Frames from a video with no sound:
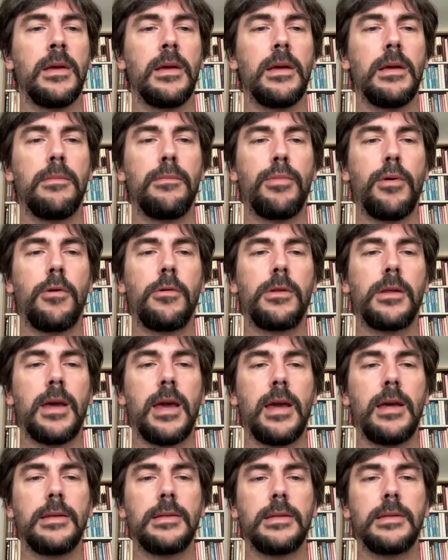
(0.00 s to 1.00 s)
In both
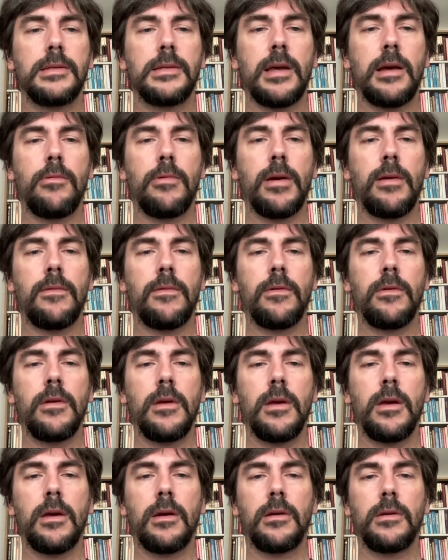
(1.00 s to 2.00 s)
cases, however,
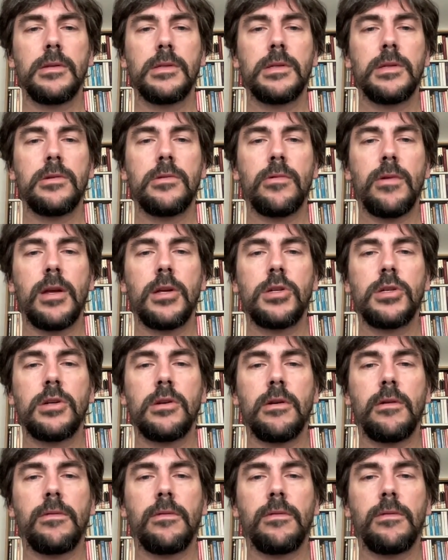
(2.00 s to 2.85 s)
consideration